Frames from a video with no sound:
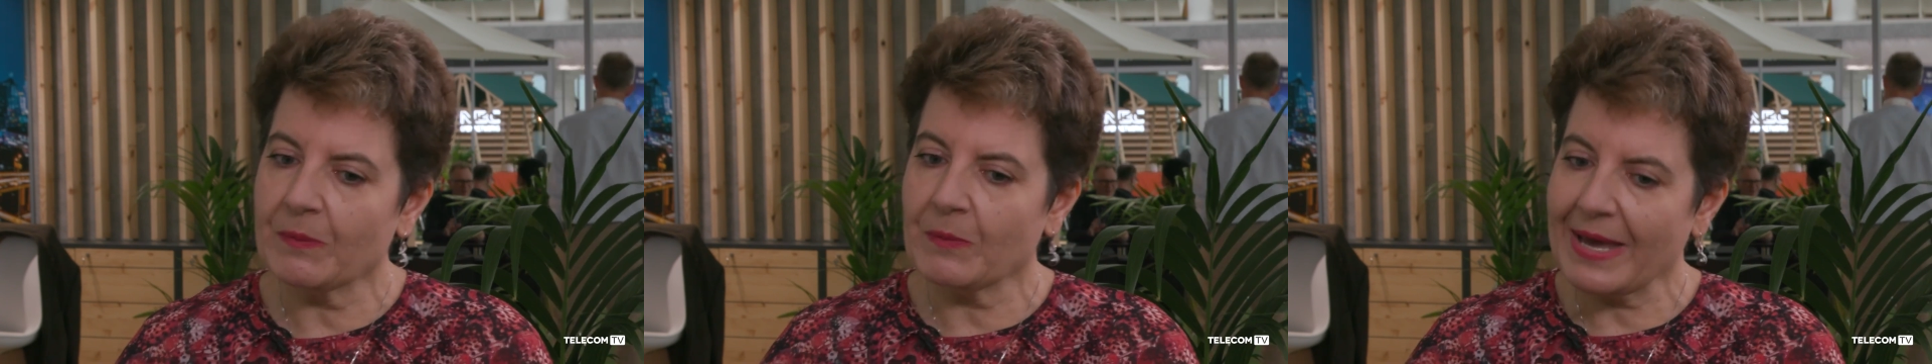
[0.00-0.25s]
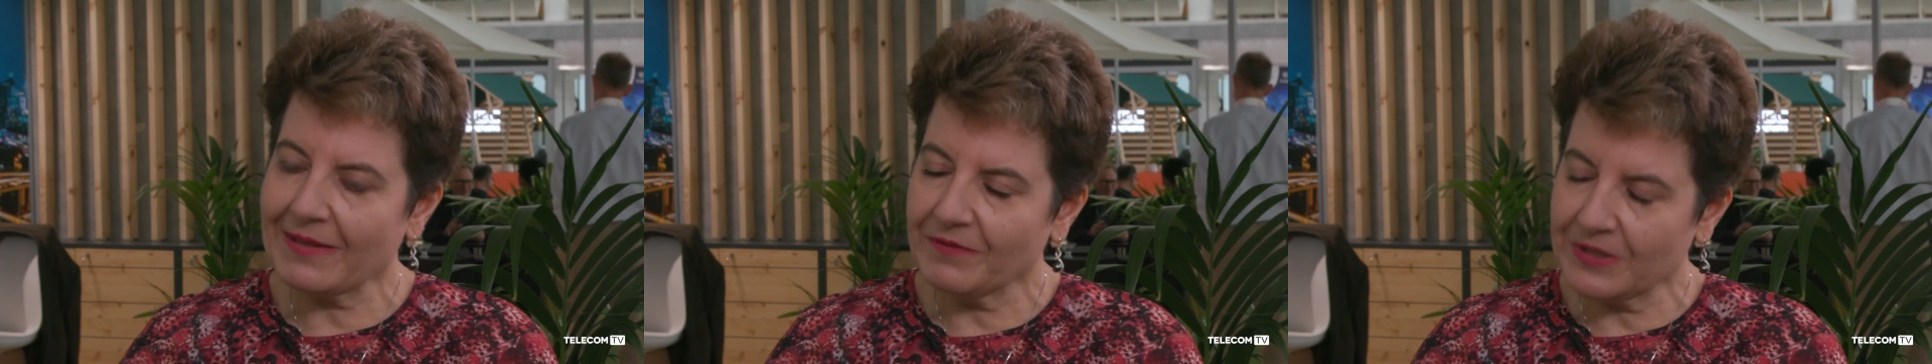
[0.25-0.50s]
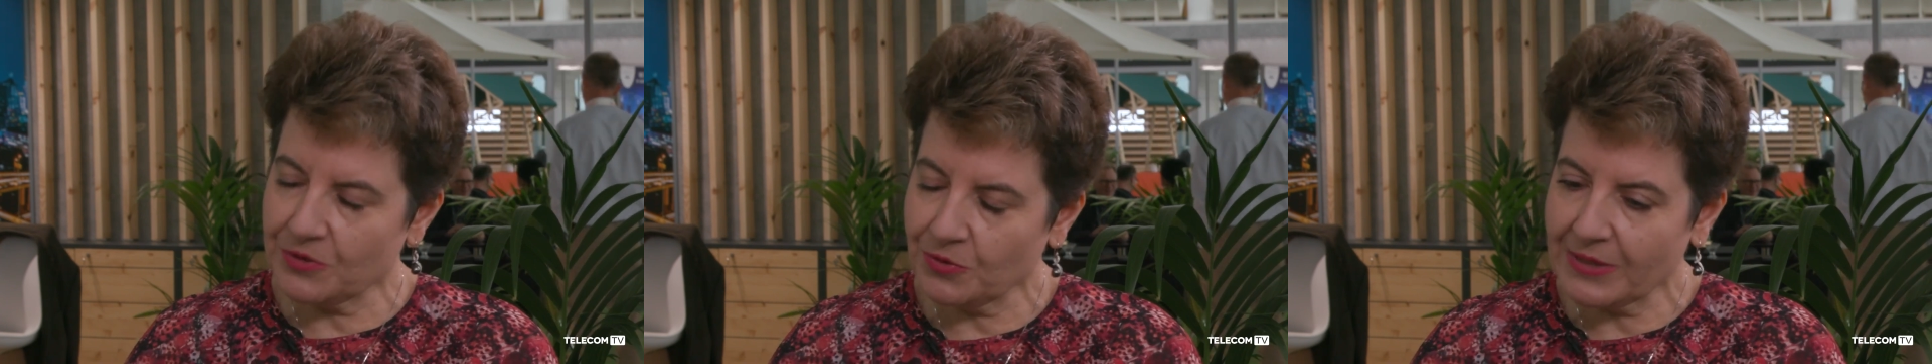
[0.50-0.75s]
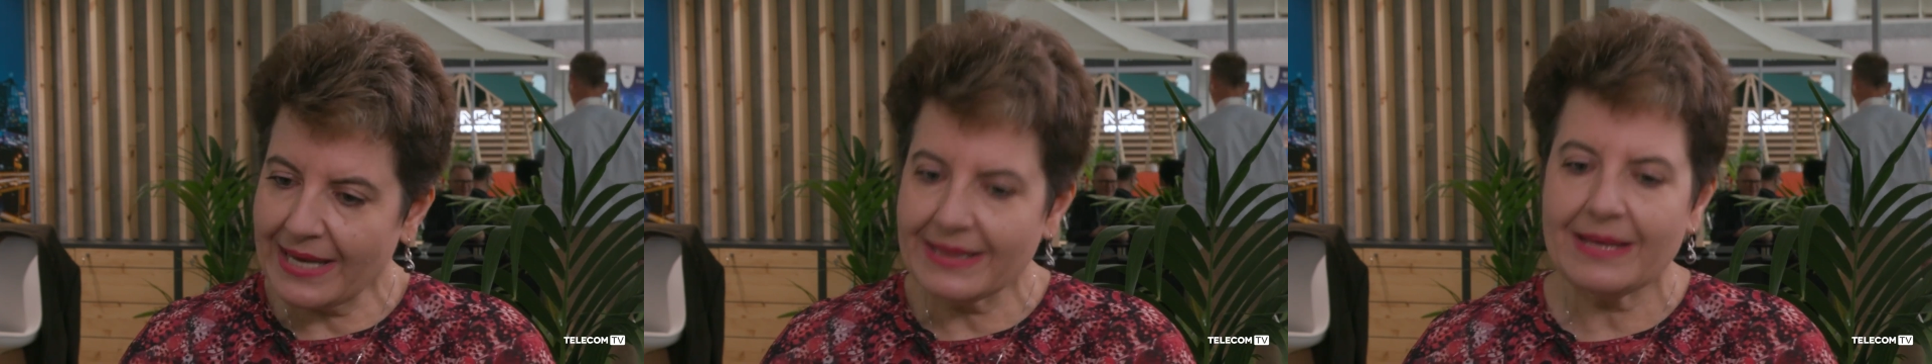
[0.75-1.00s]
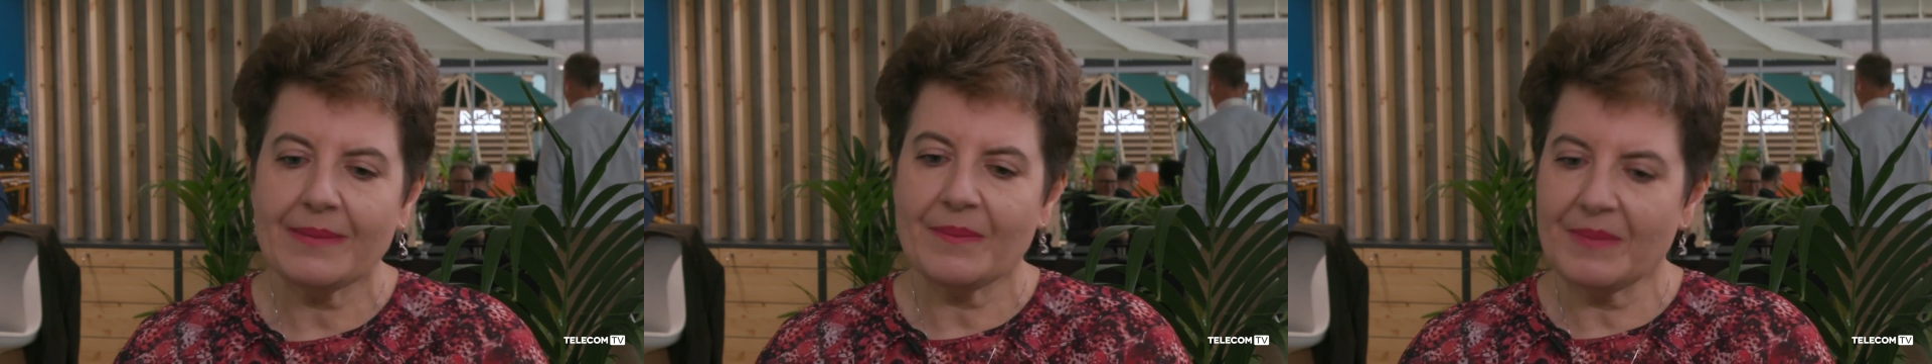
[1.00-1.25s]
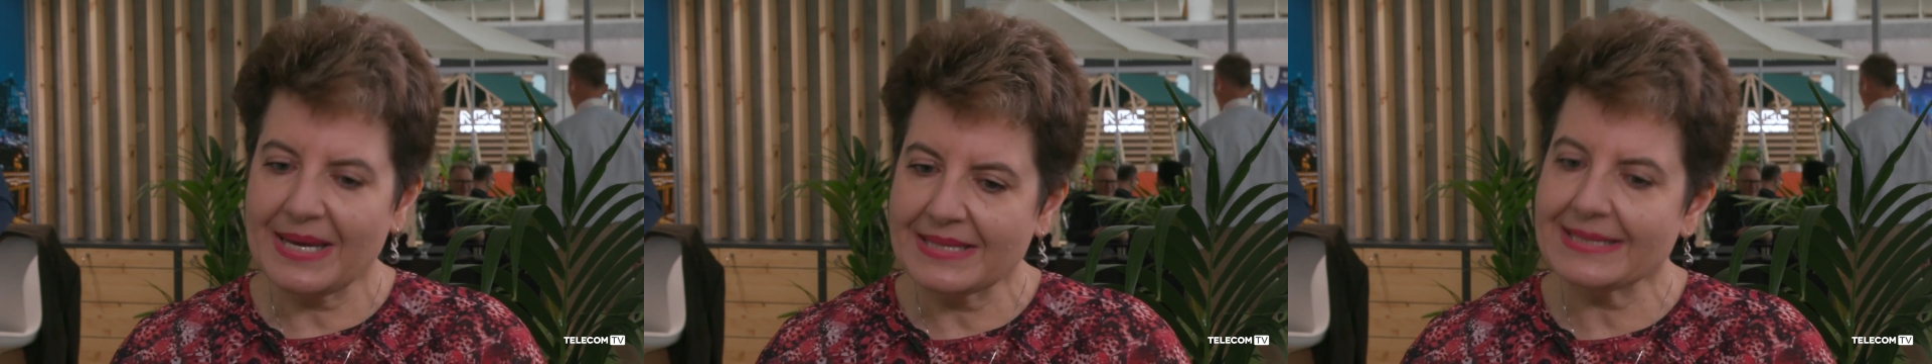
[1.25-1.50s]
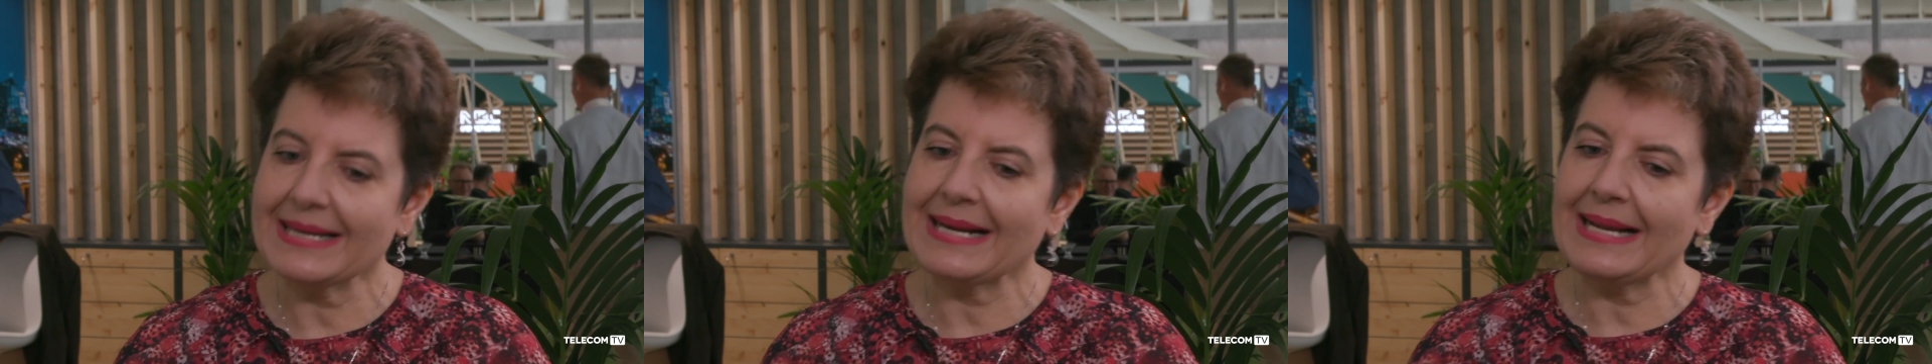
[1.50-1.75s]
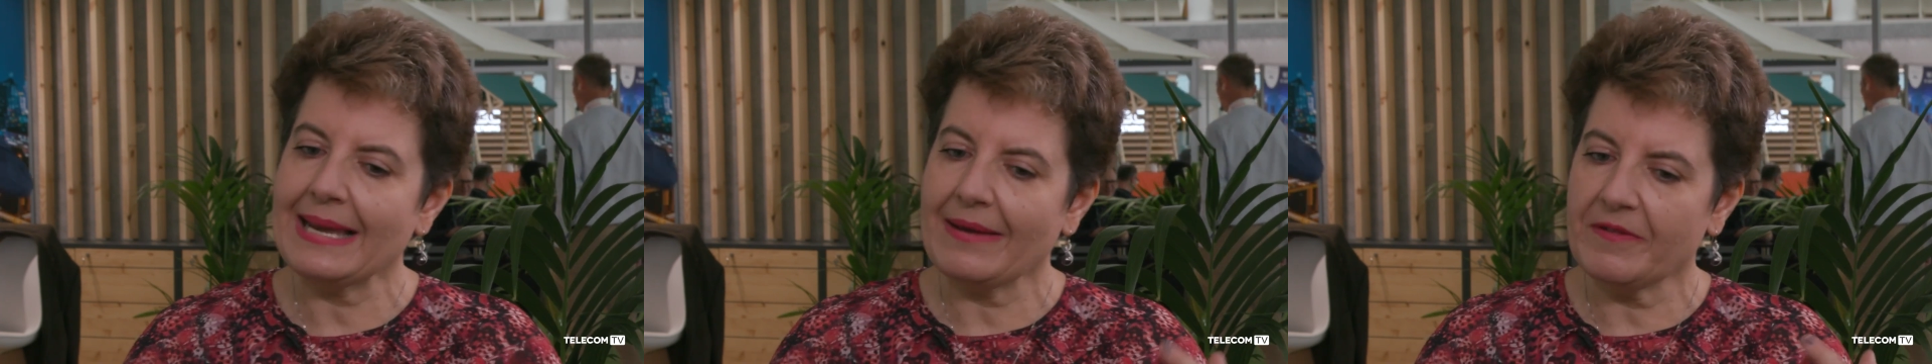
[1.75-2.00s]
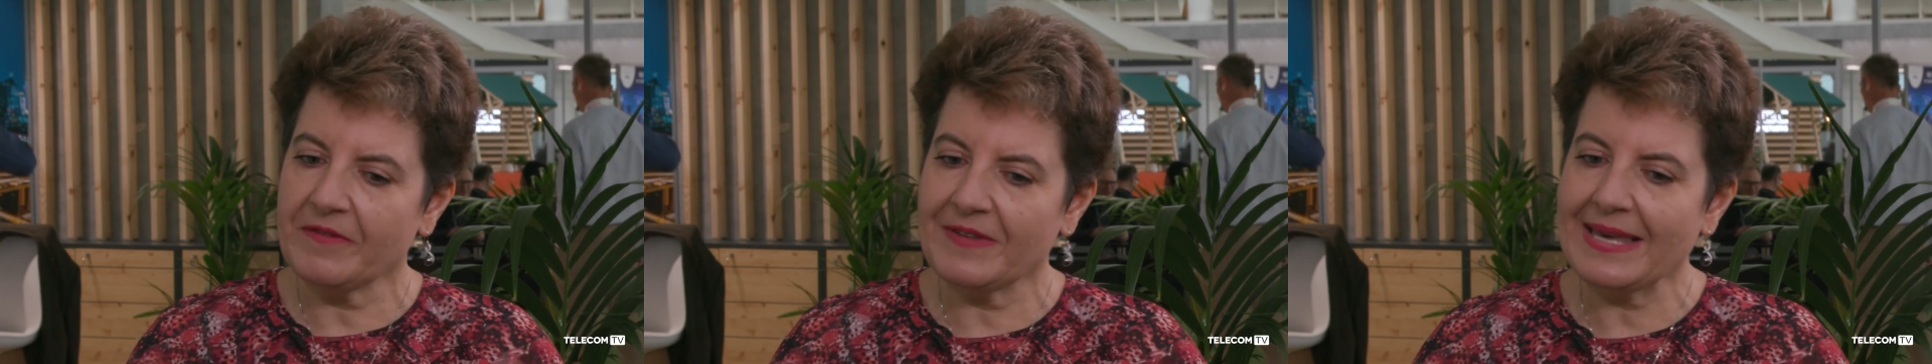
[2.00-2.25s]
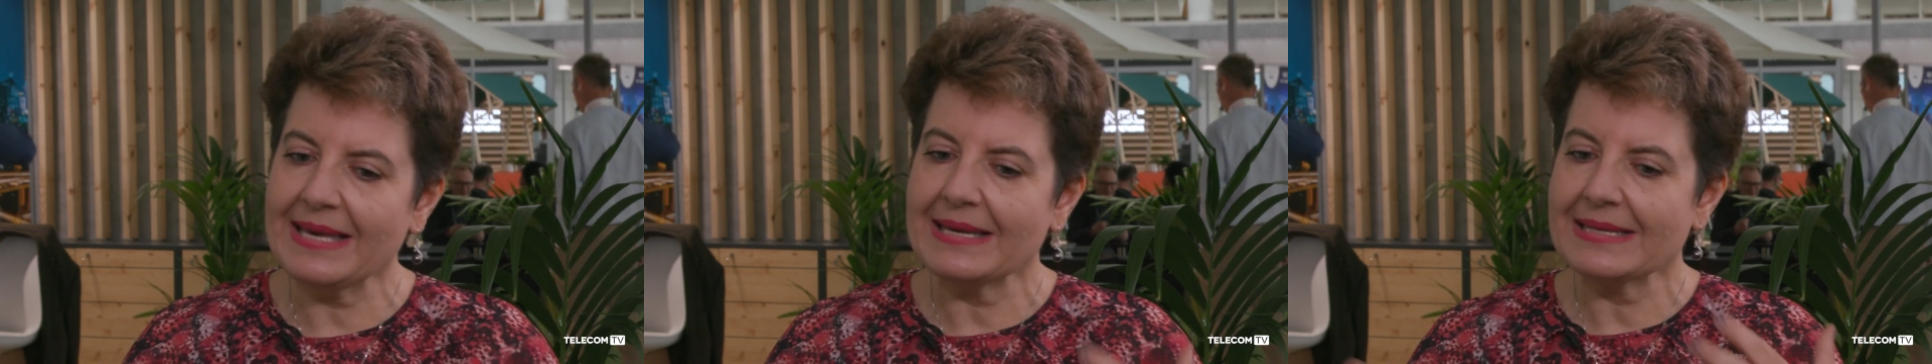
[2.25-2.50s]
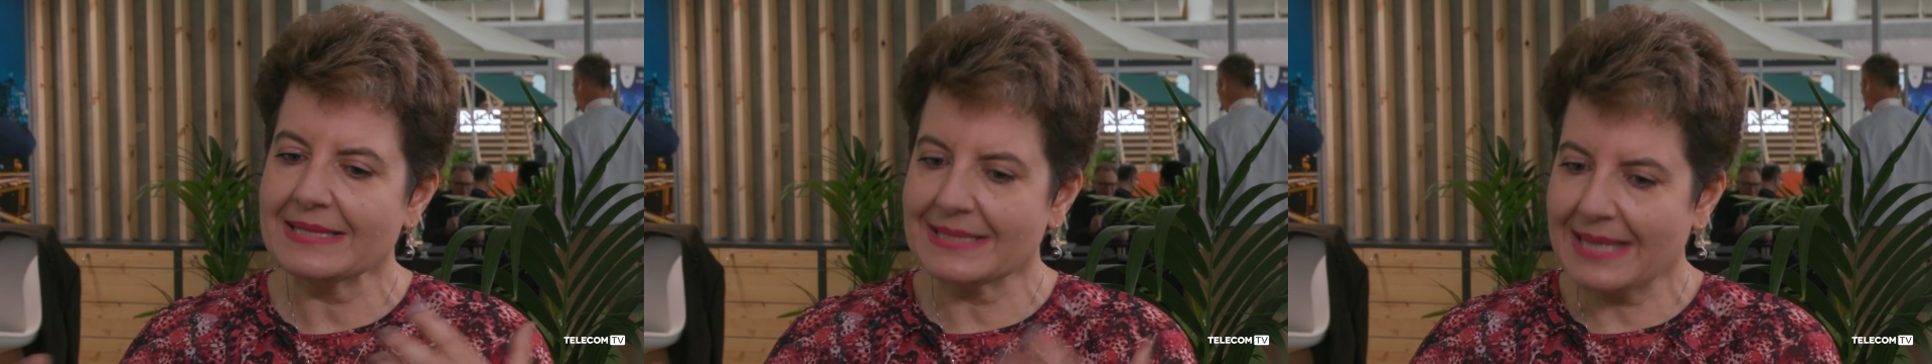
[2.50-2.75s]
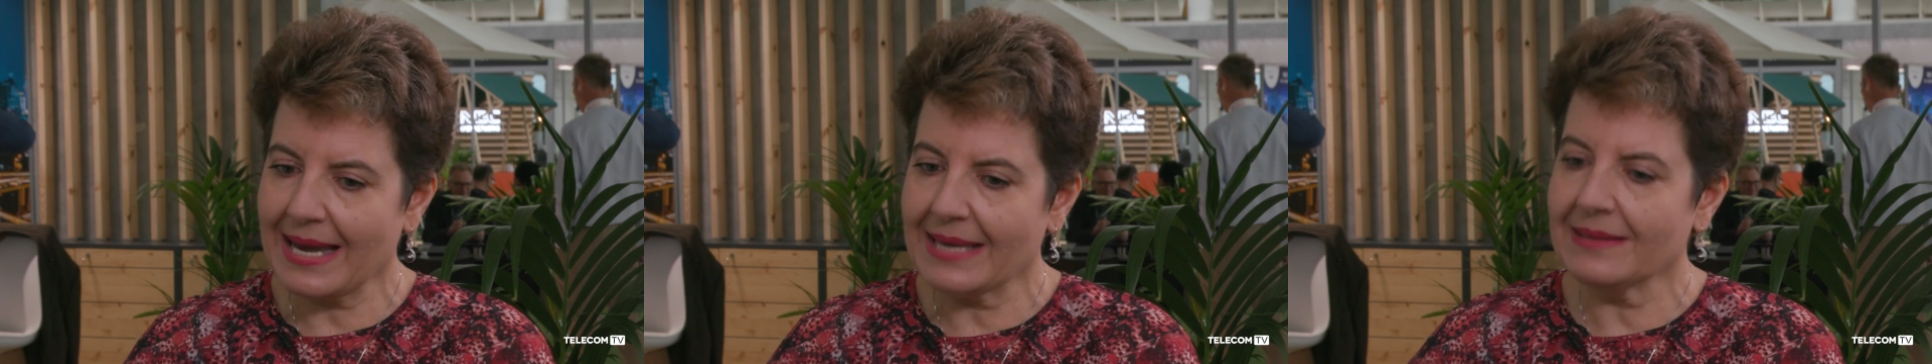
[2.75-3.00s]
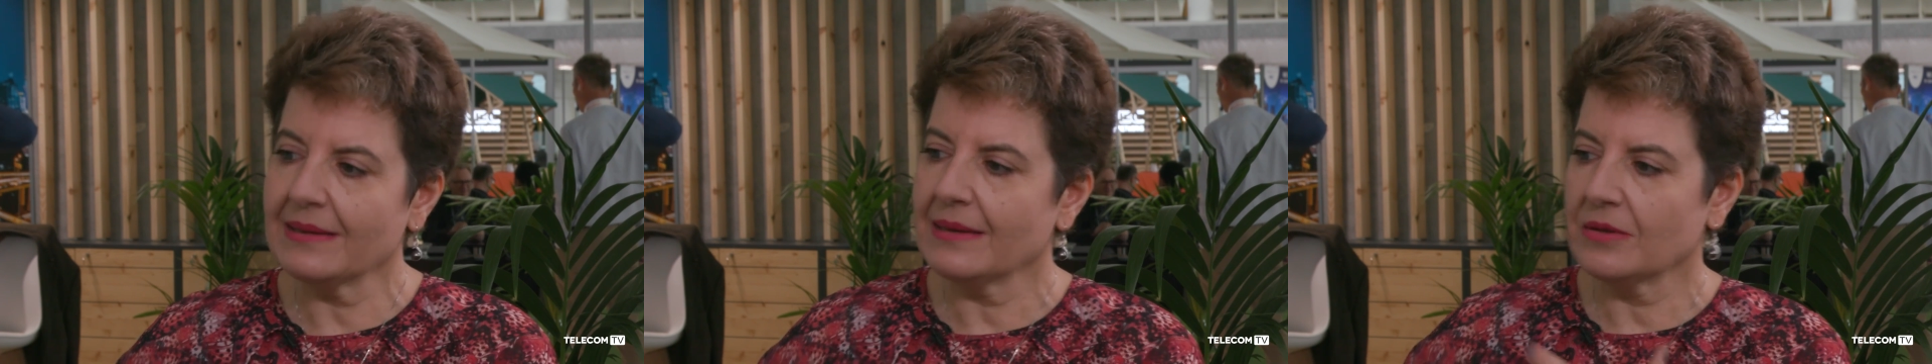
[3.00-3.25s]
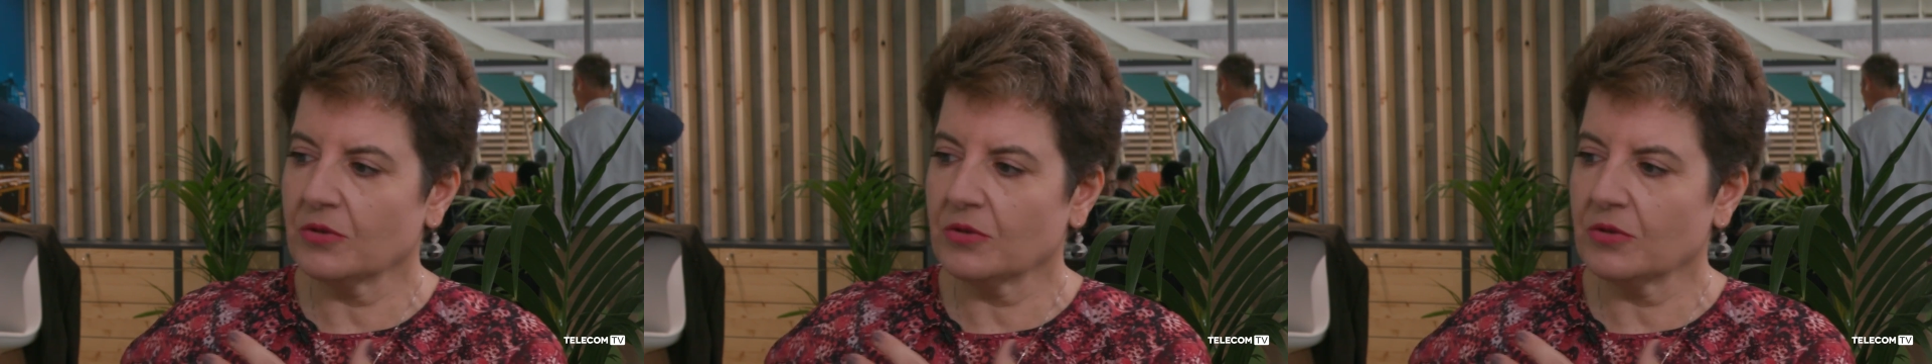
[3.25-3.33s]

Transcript: when we do that basically we sign